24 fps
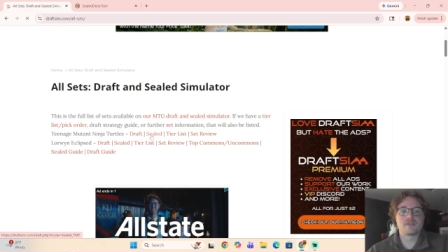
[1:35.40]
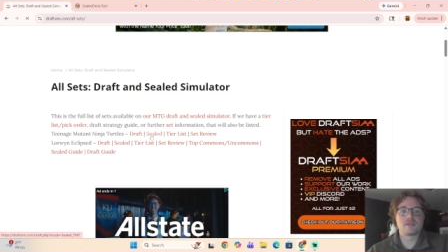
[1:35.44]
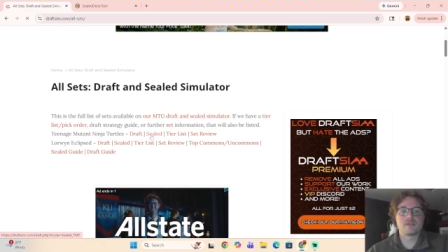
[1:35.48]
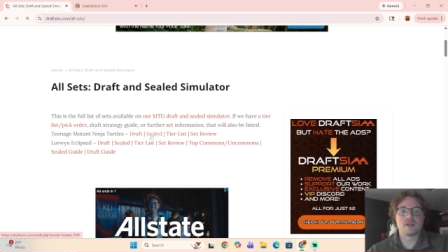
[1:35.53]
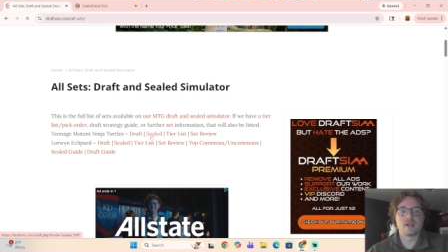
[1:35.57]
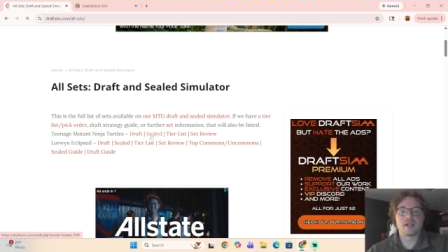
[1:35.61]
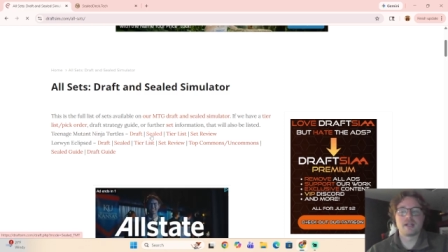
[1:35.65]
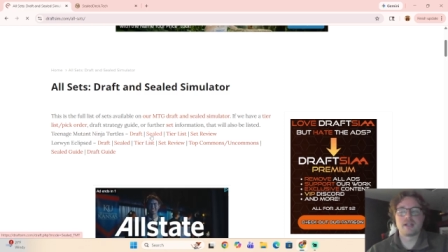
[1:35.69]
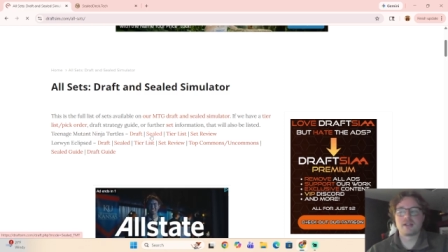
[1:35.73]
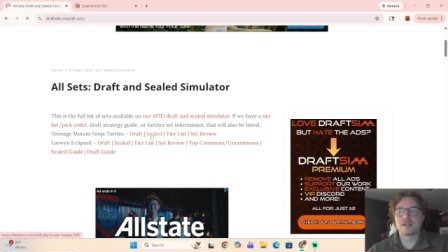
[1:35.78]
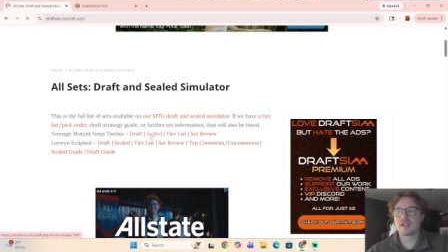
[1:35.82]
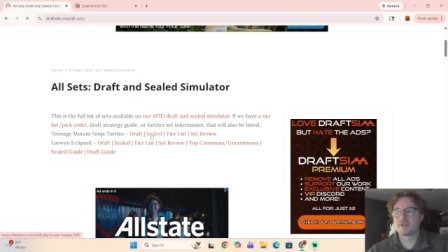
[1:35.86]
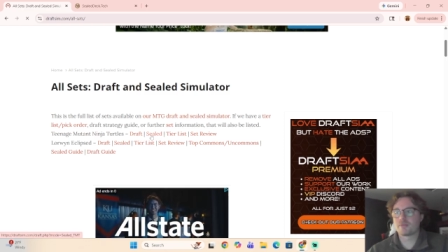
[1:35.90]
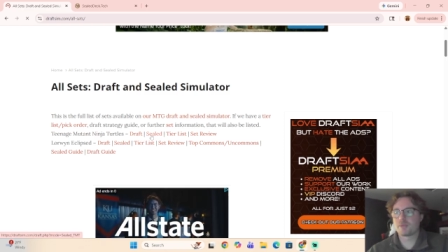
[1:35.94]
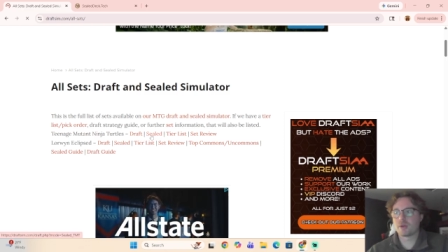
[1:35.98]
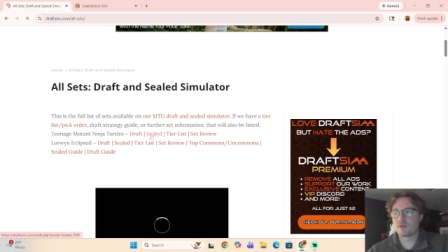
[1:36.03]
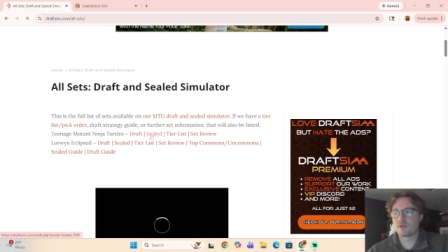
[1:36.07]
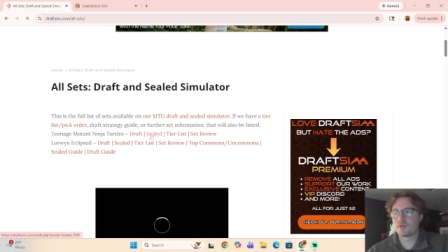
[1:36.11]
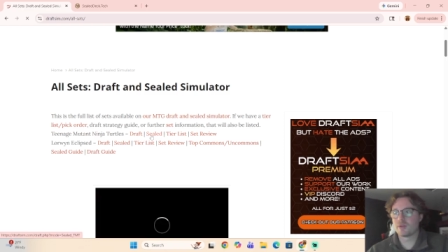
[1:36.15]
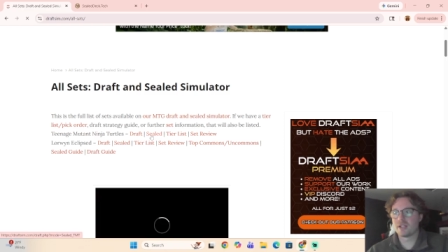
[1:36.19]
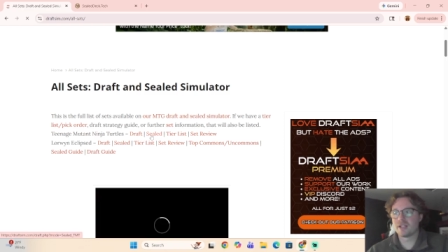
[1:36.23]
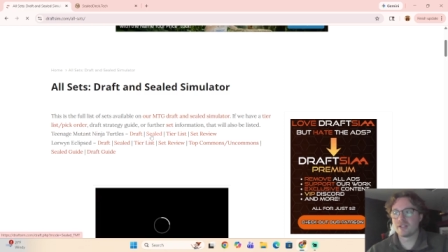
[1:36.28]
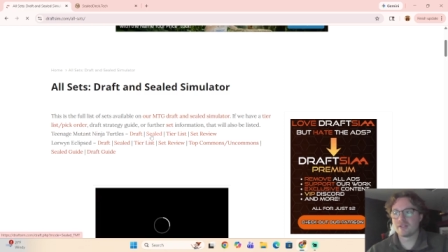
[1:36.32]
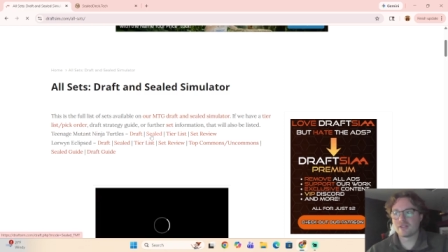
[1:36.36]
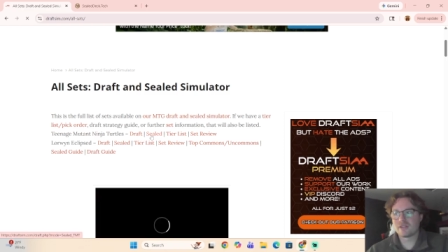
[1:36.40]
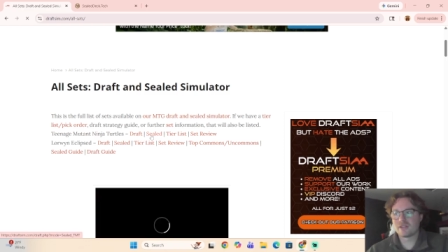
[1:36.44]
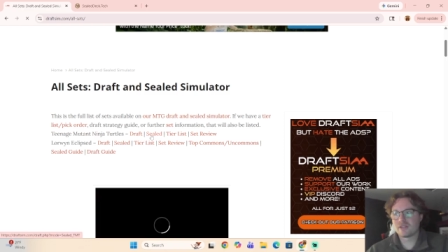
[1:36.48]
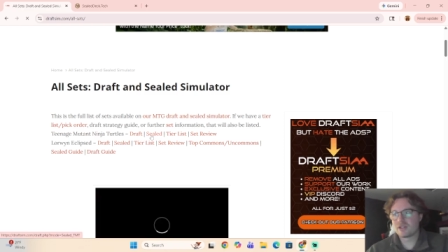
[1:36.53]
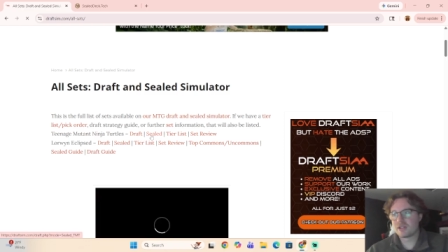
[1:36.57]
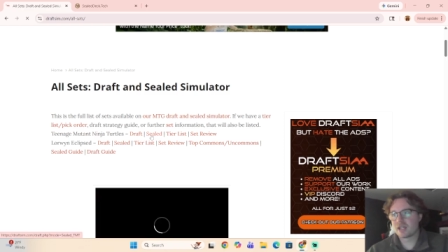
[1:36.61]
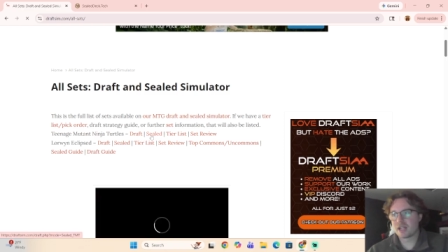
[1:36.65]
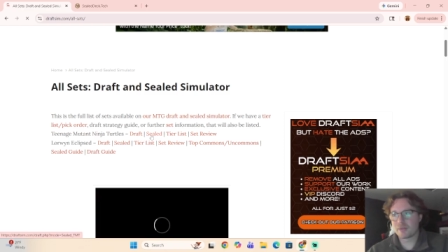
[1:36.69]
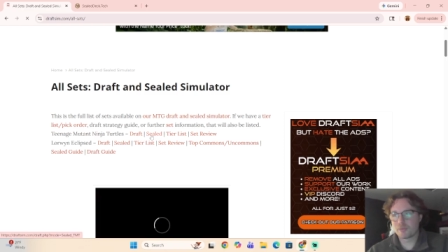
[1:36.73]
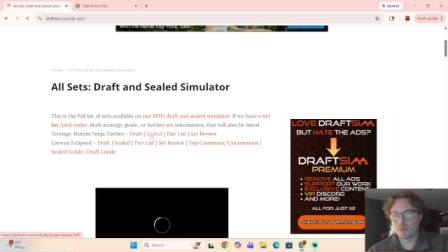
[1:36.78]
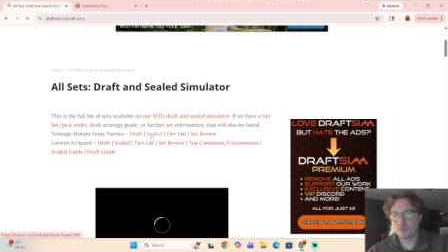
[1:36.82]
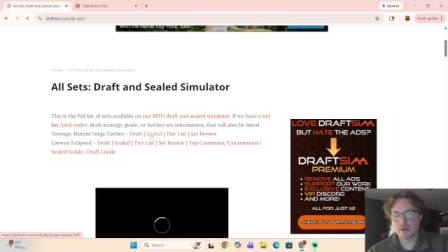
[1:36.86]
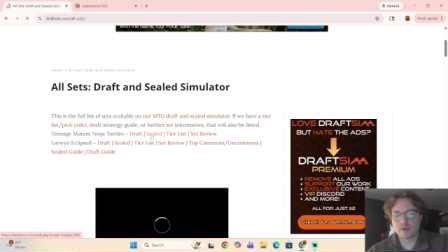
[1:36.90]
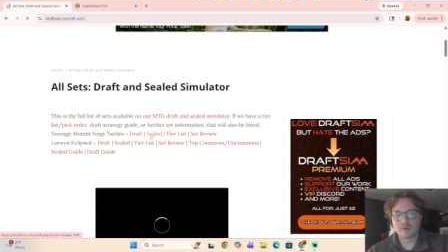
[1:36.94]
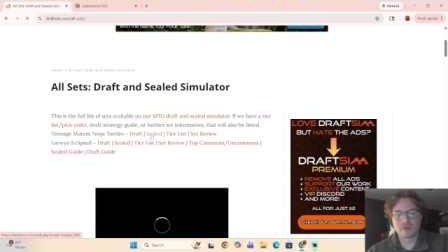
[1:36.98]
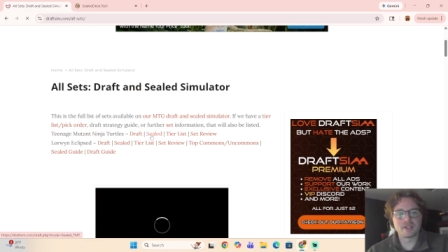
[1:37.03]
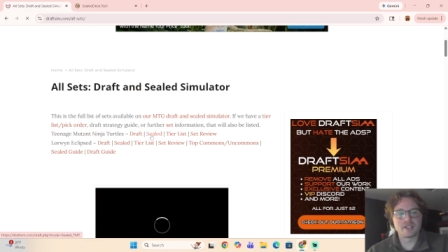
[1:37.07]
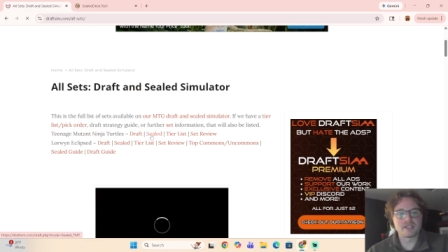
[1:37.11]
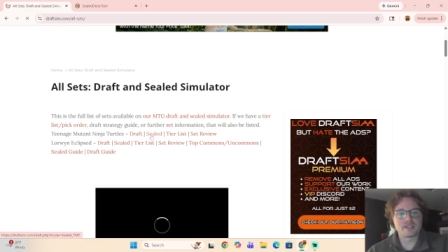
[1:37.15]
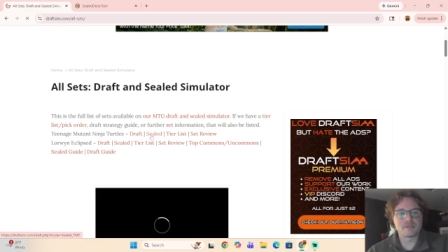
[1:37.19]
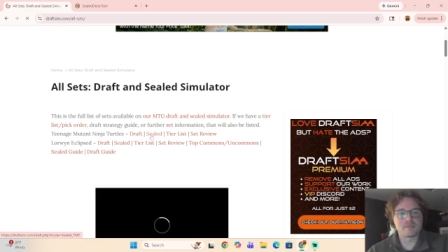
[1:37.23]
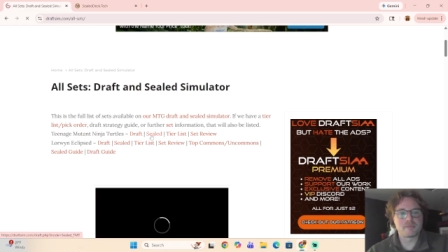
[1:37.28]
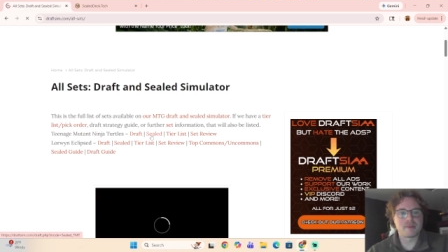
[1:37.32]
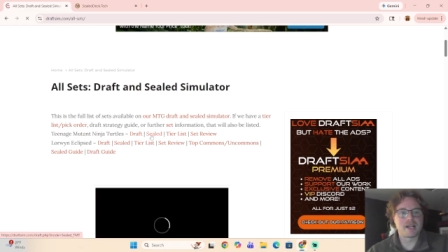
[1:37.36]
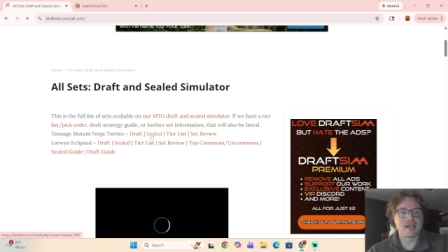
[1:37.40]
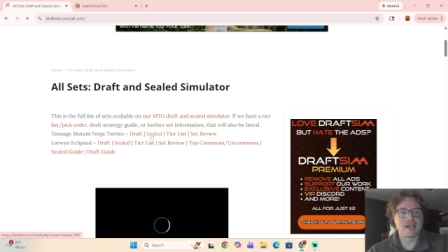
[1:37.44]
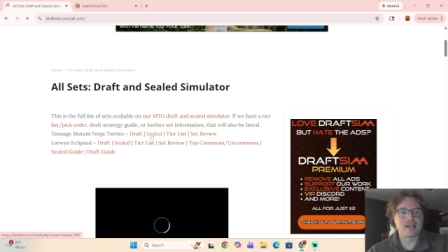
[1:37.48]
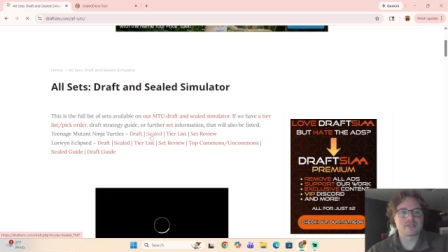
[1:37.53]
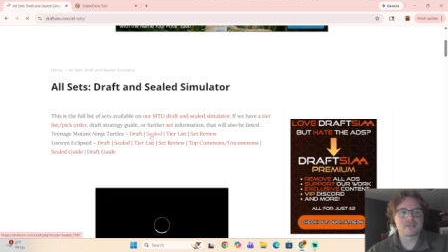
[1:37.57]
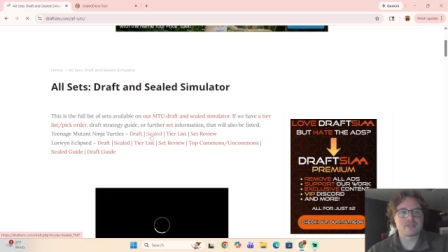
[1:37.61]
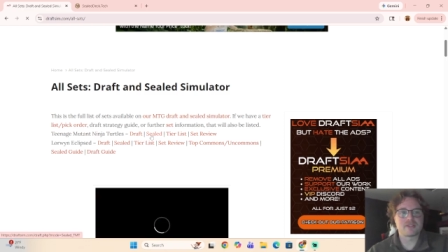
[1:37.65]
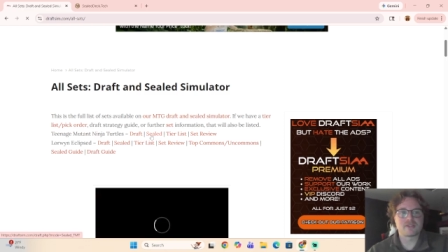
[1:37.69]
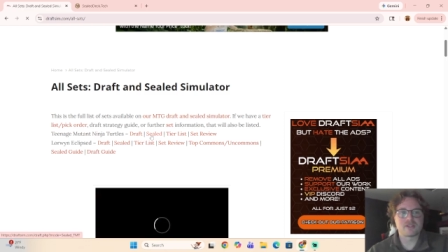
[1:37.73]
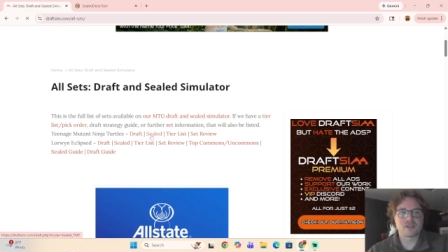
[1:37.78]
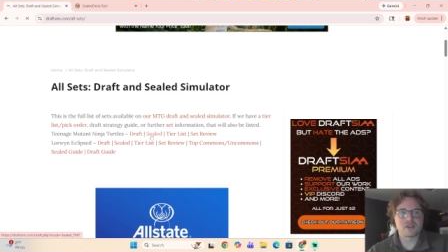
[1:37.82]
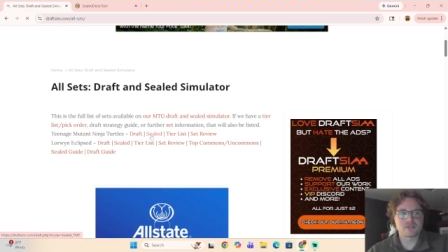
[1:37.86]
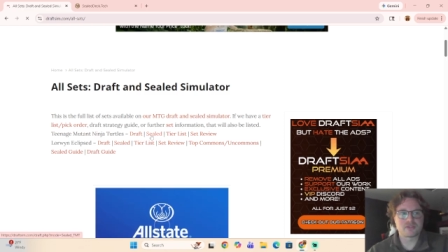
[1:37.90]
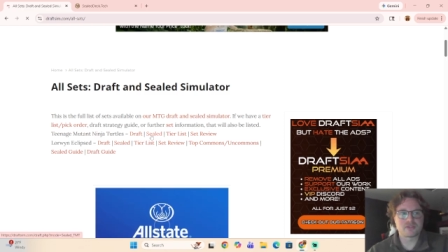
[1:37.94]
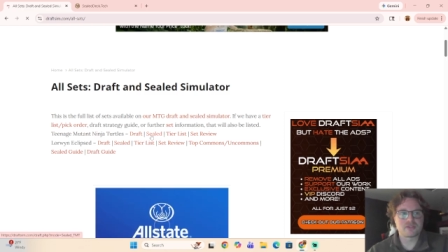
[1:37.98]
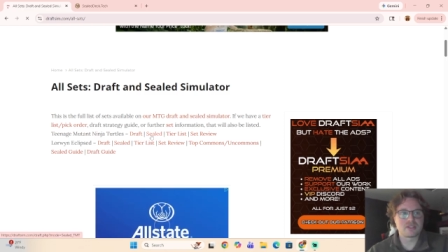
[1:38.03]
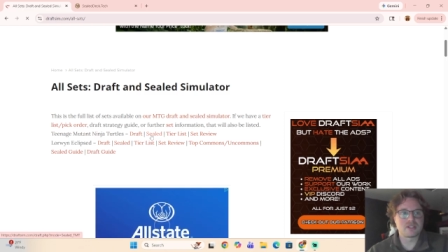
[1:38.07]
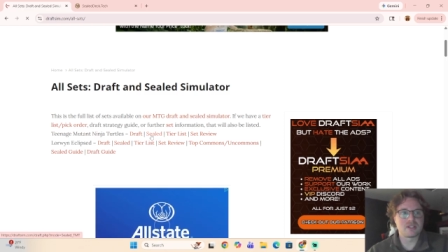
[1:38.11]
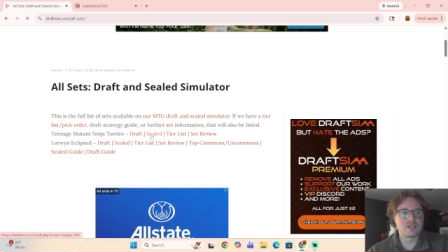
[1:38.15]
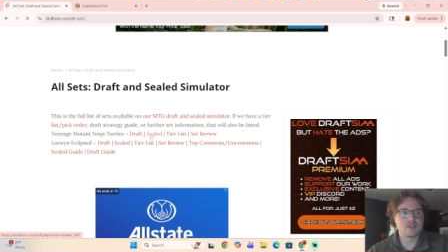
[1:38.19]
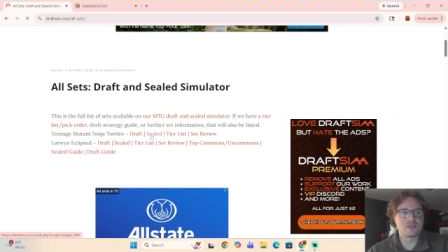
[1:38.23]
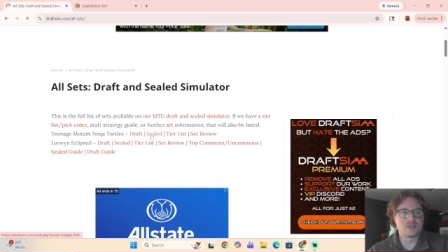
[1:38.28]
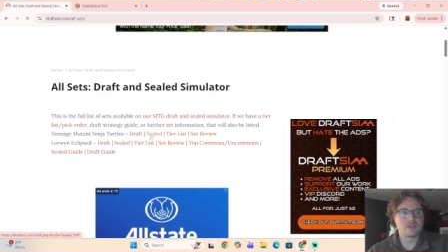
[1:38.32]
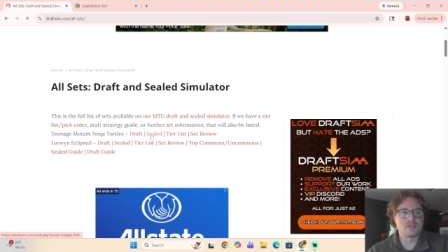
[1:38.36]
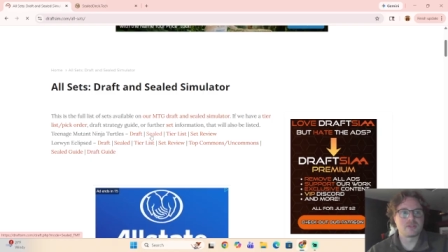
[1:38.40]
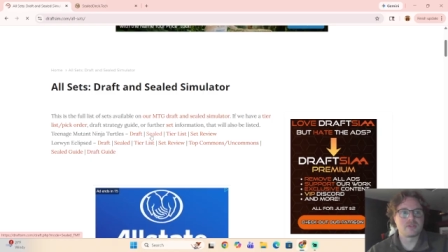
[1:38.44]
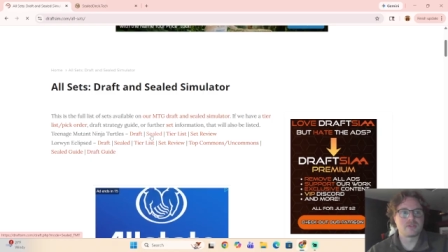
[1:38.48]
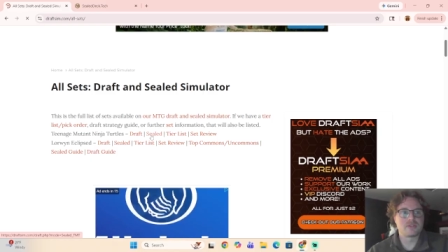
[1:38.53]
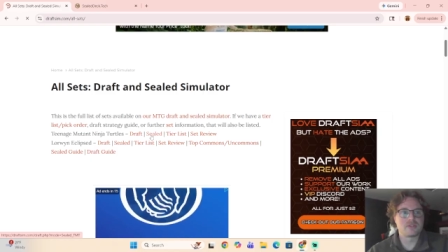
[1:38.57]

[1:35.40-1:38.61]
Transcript: Right? Because pre-releases, you get a pre-release box, it's all sealed,